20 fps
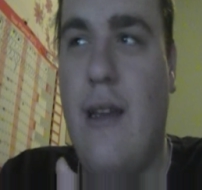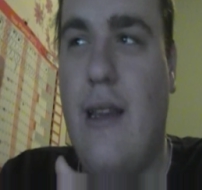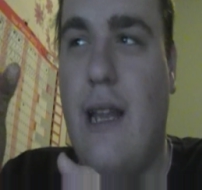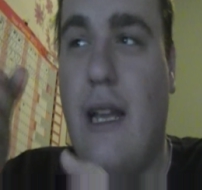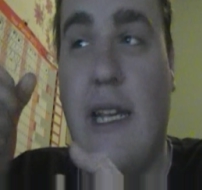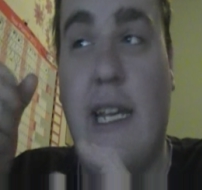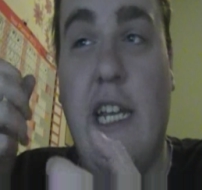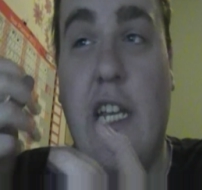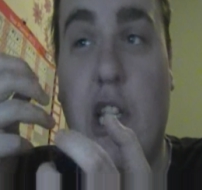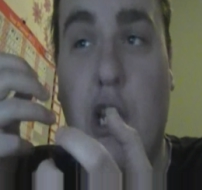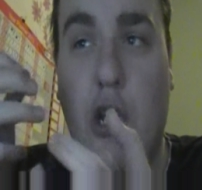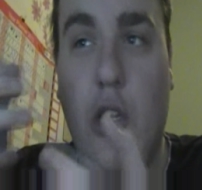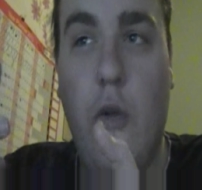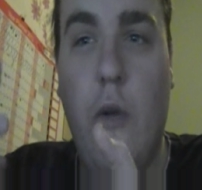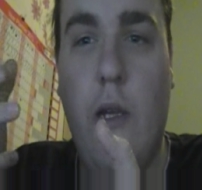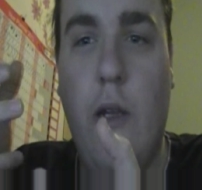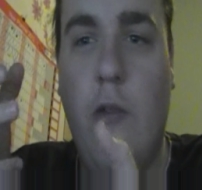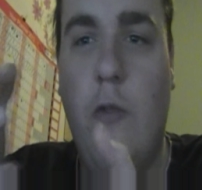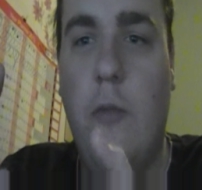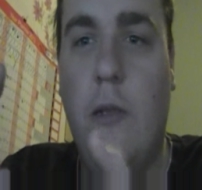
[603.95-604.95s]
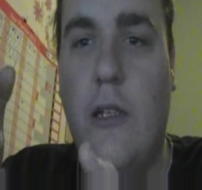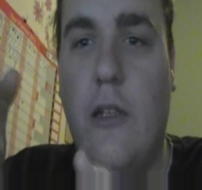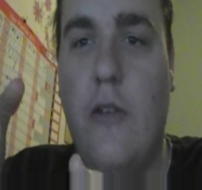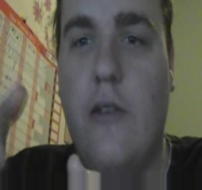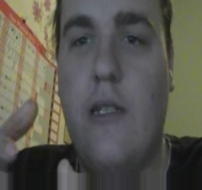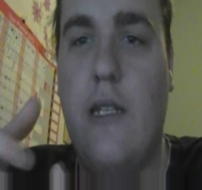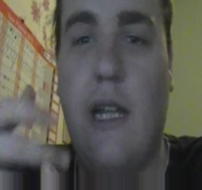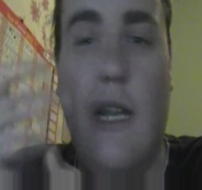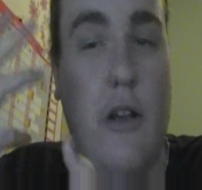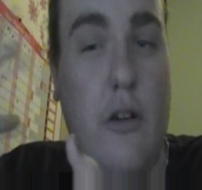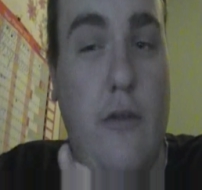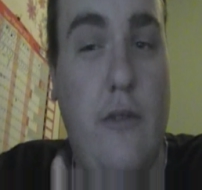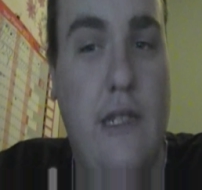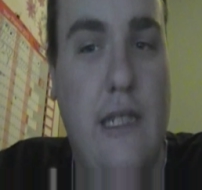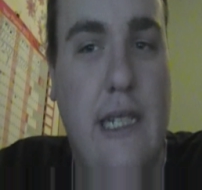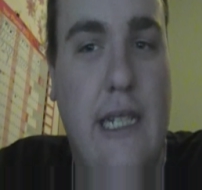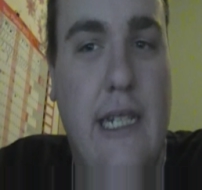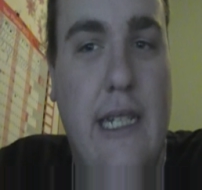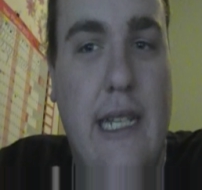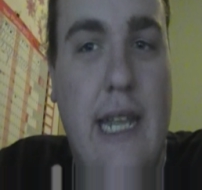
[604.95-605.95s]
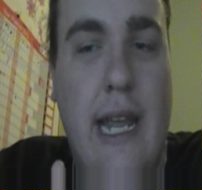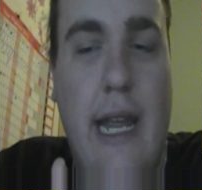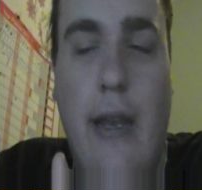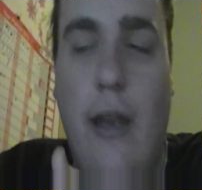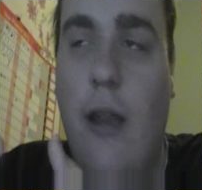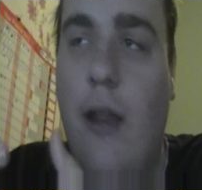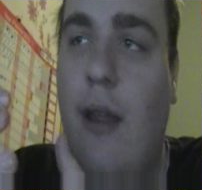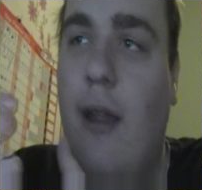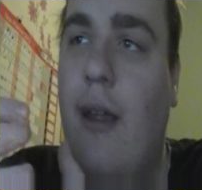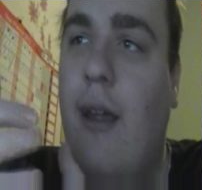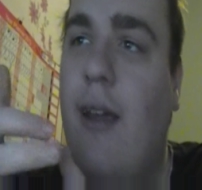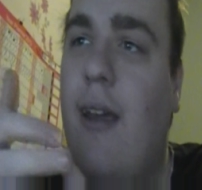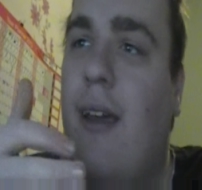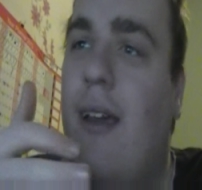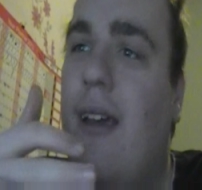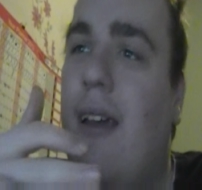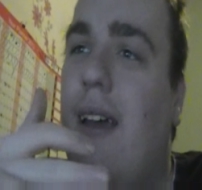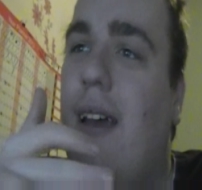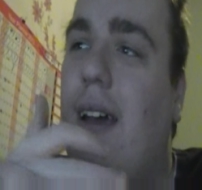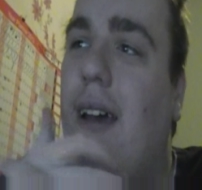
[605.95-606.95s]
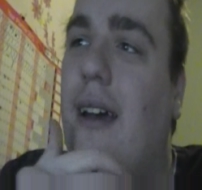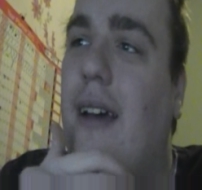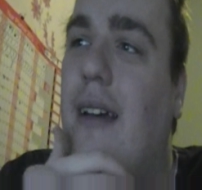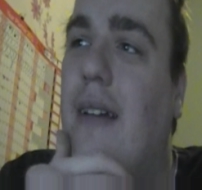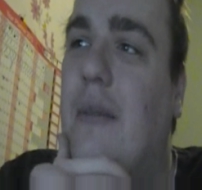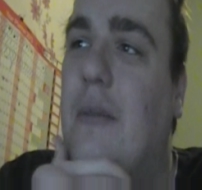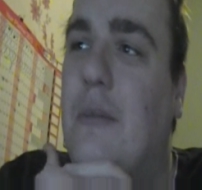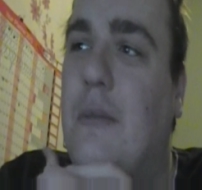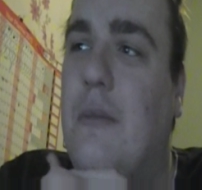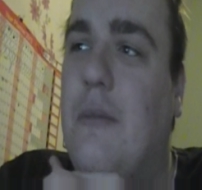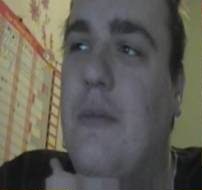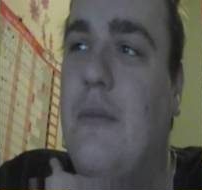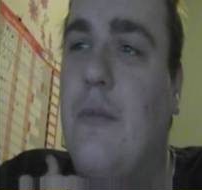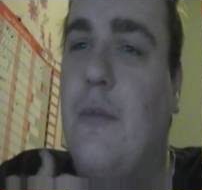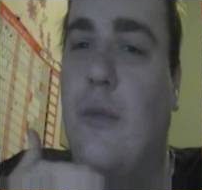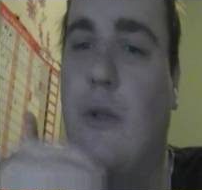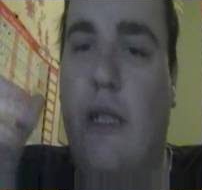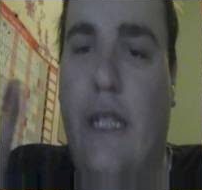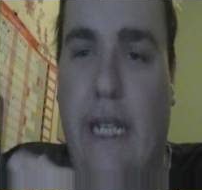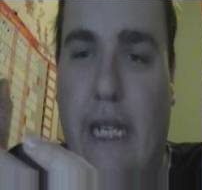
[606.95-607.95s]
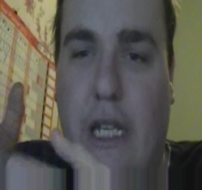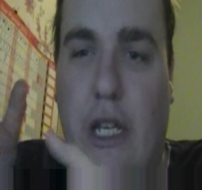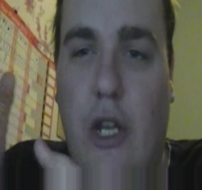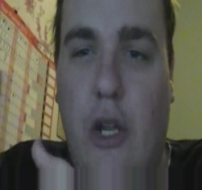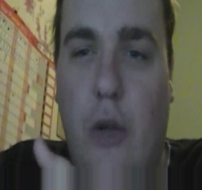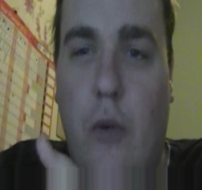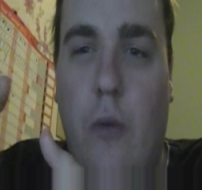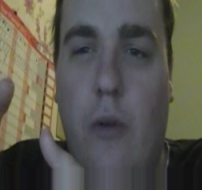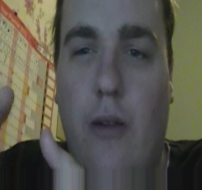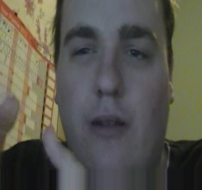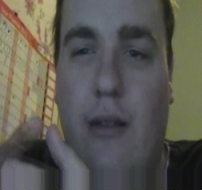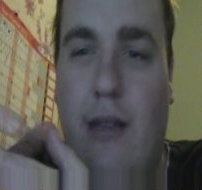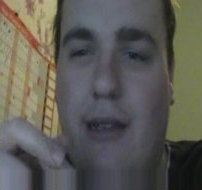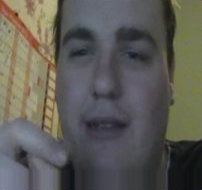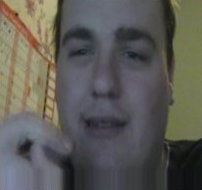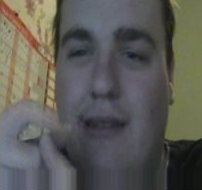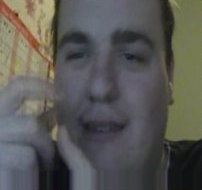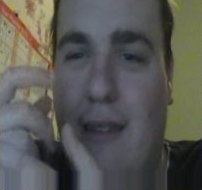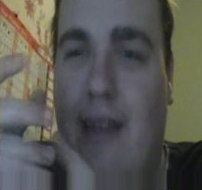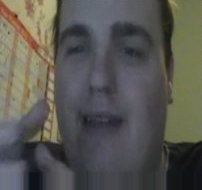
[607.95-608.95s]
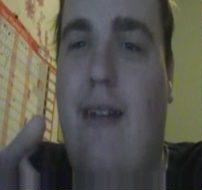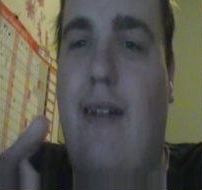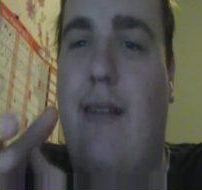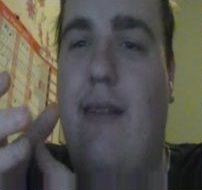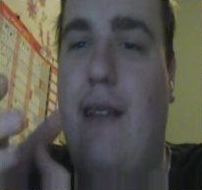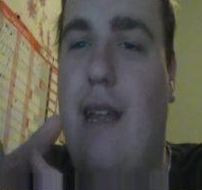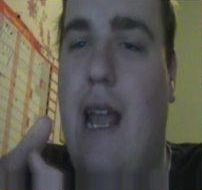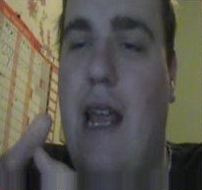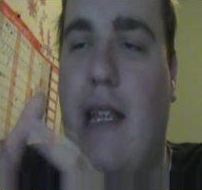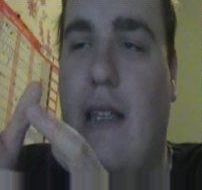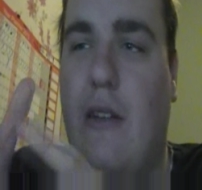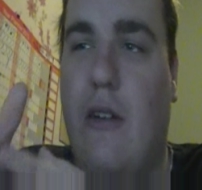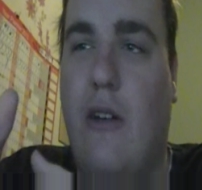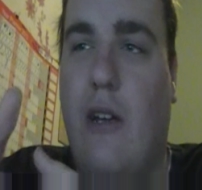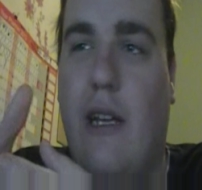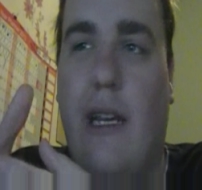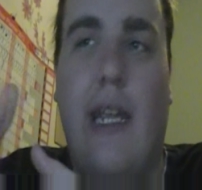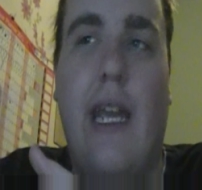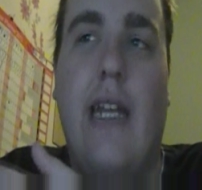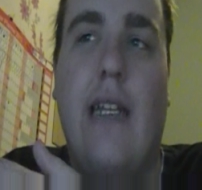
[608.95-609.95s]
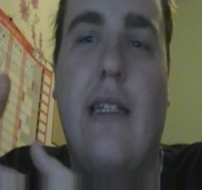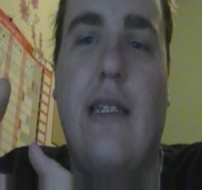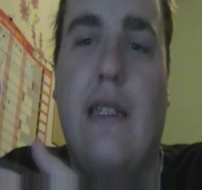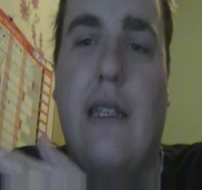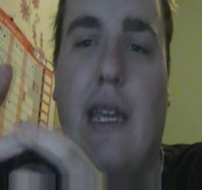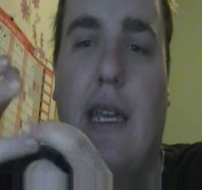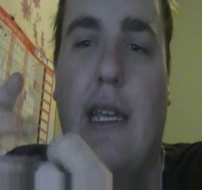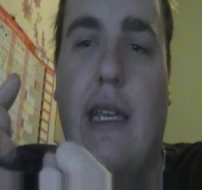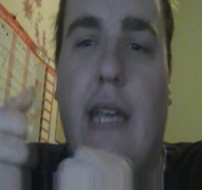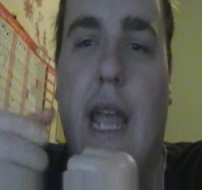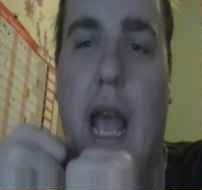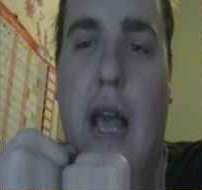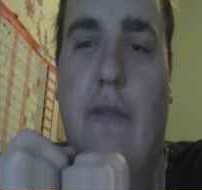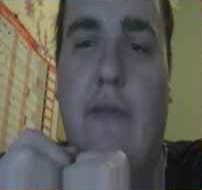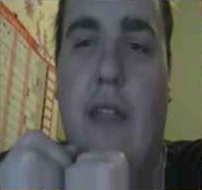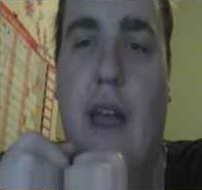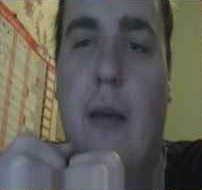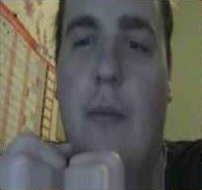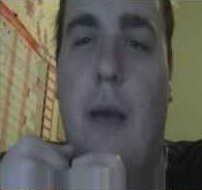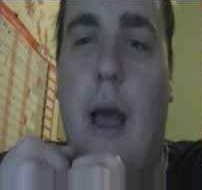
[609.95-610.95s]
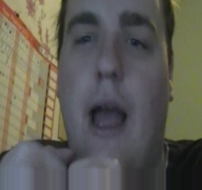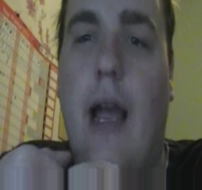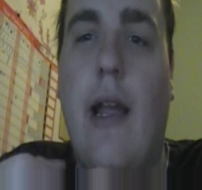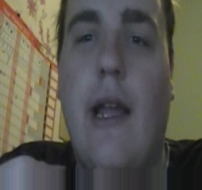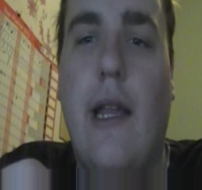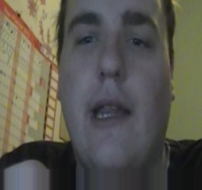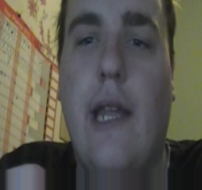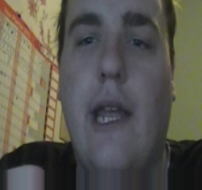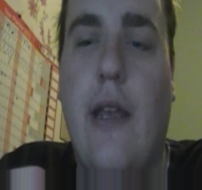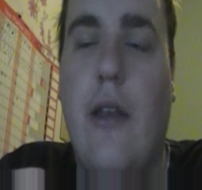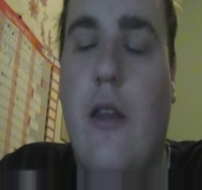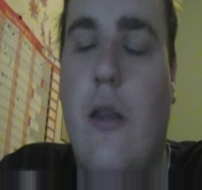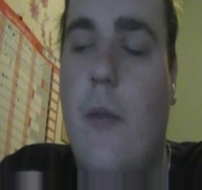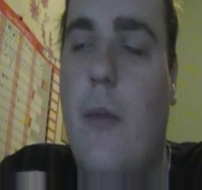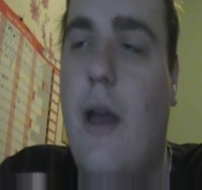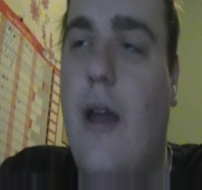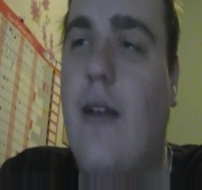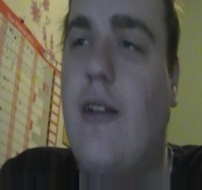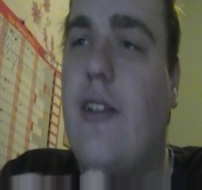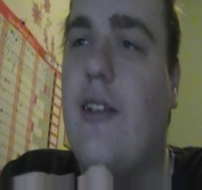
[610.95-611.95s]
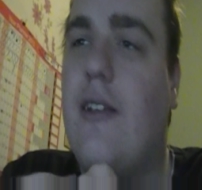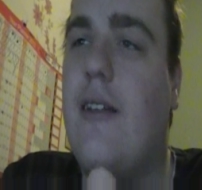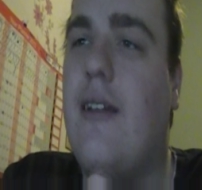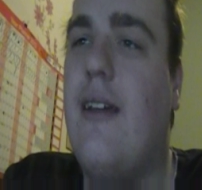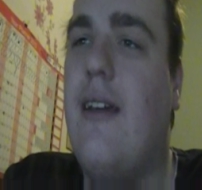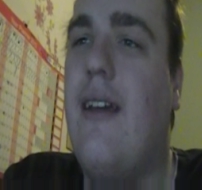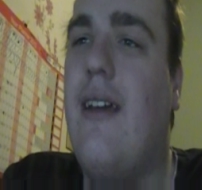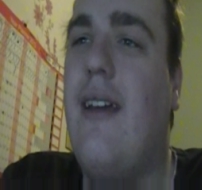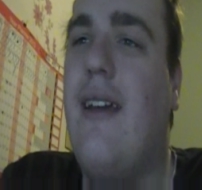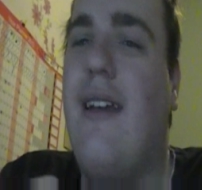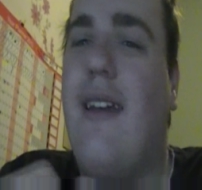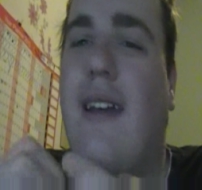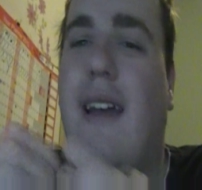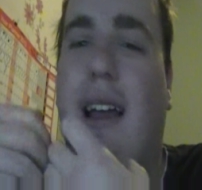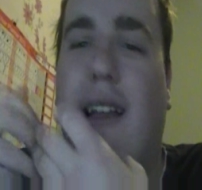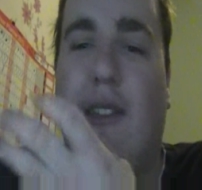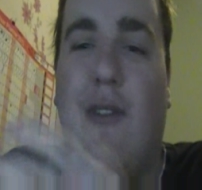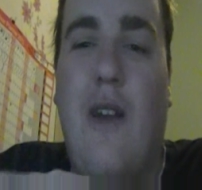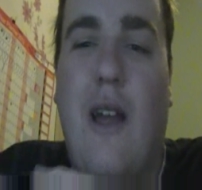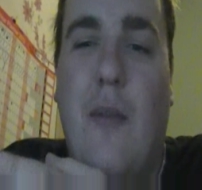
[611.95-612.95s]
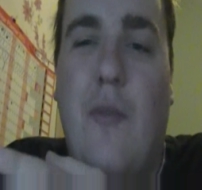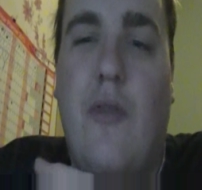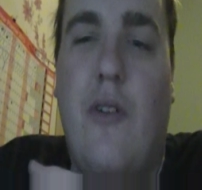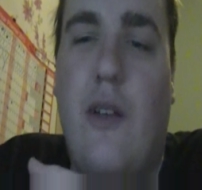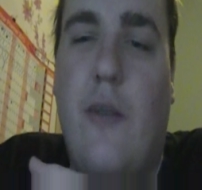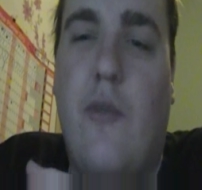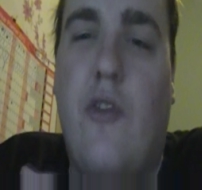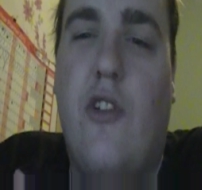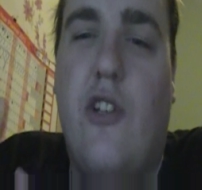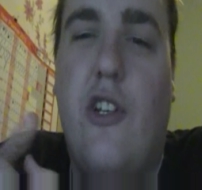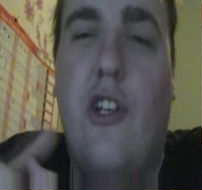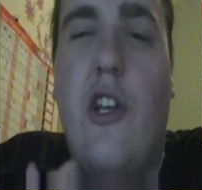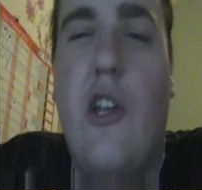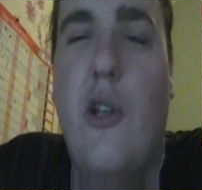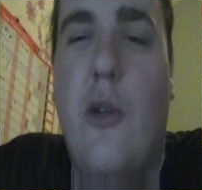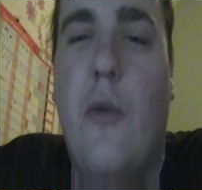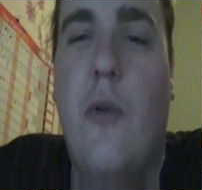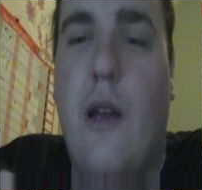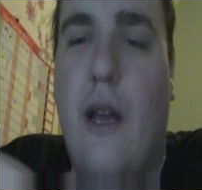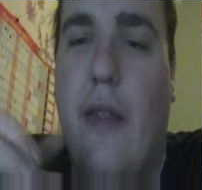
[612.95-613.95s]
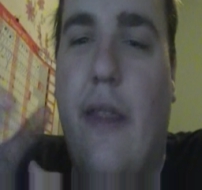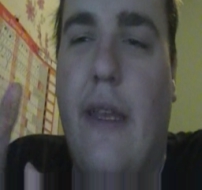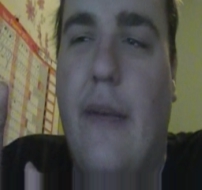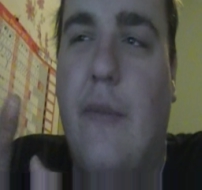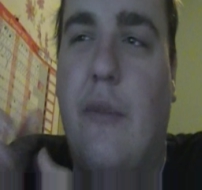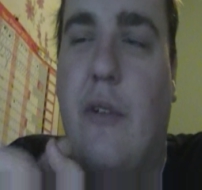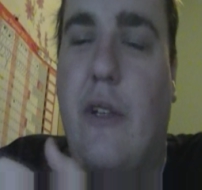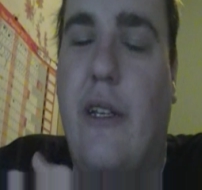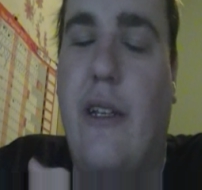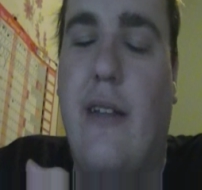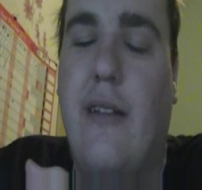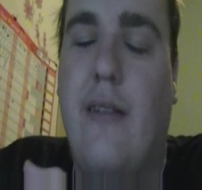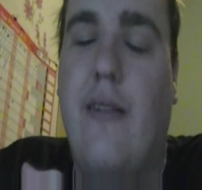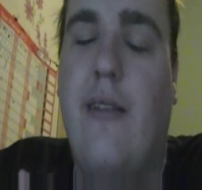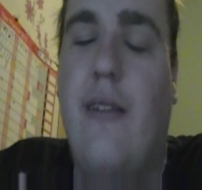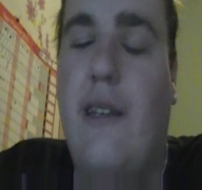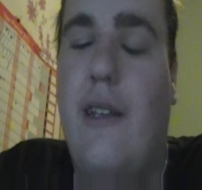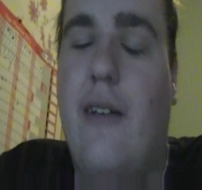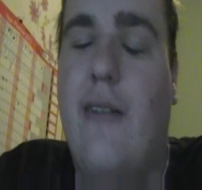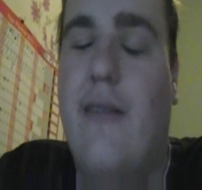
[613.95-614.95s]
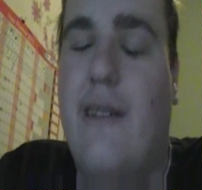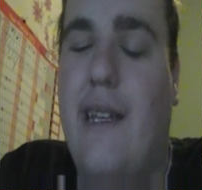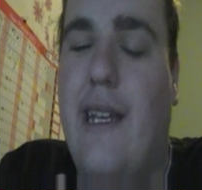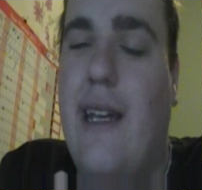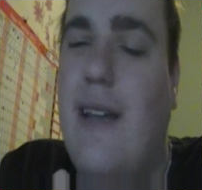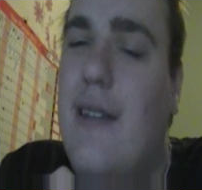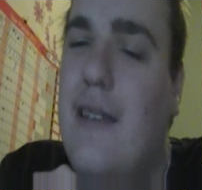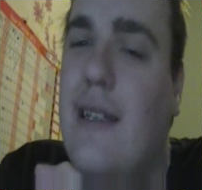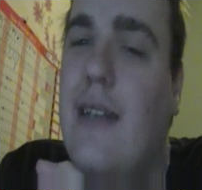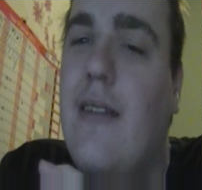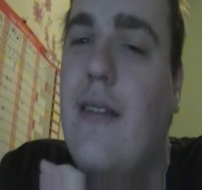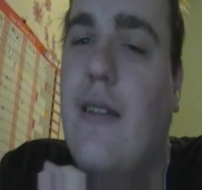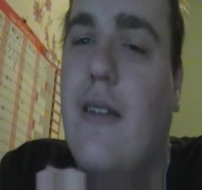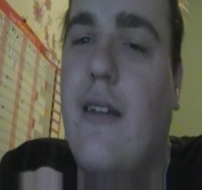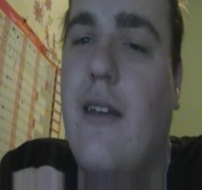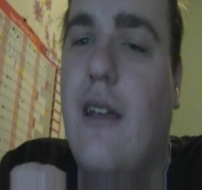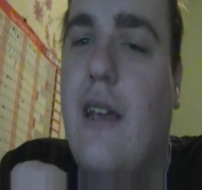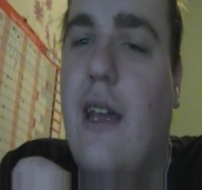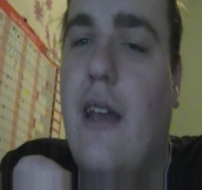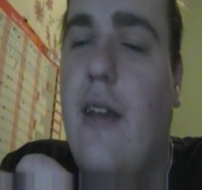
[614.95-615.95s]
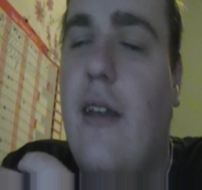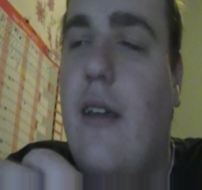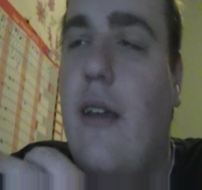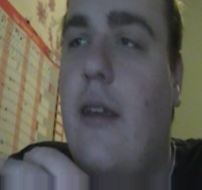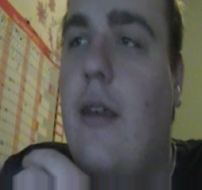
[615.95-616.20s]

Like he knew he would be losing it, and obviously he did. But he knew that, nah, he's not going to get to have that back at the end of the match. And so I pretty much knew at that point, you know, yeah, Cena's going to get it.